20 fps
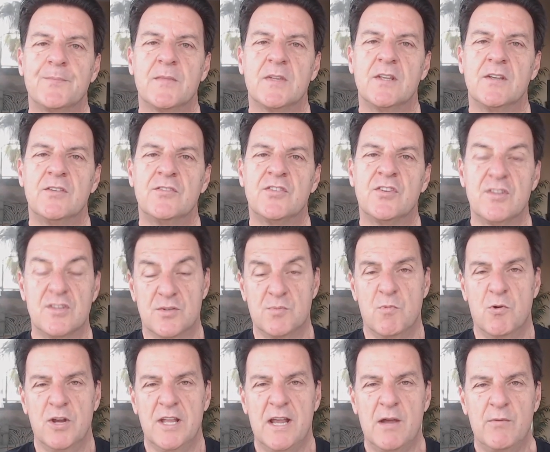this
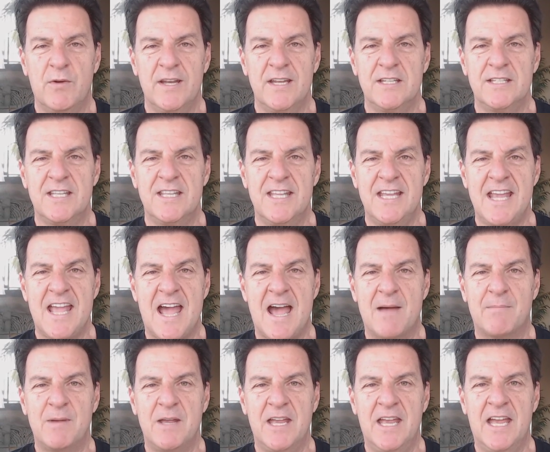morning I went into the
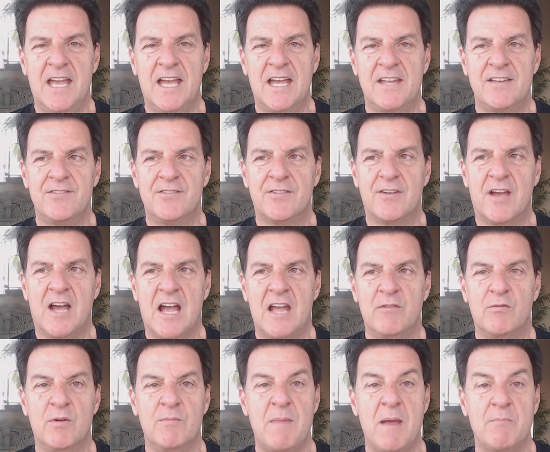app, and I
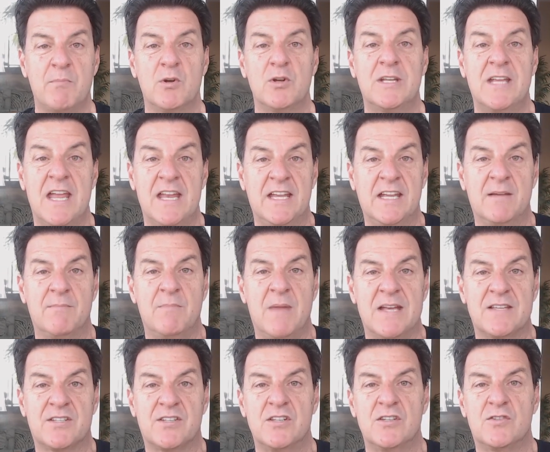remembered getting a
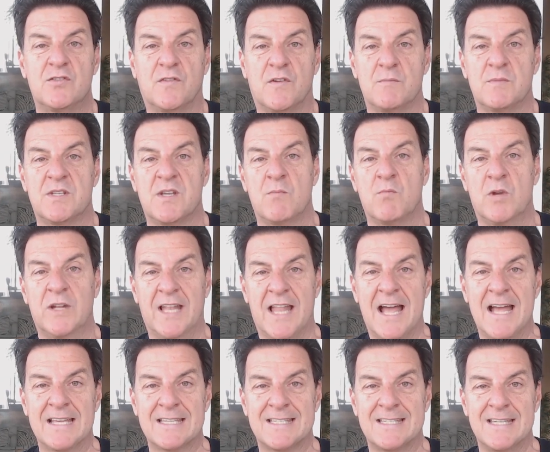message from someone
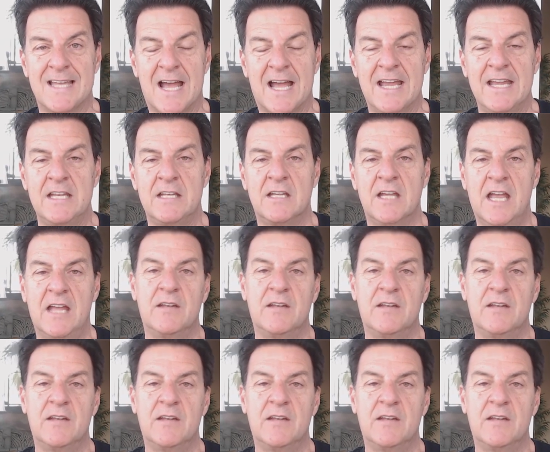last night.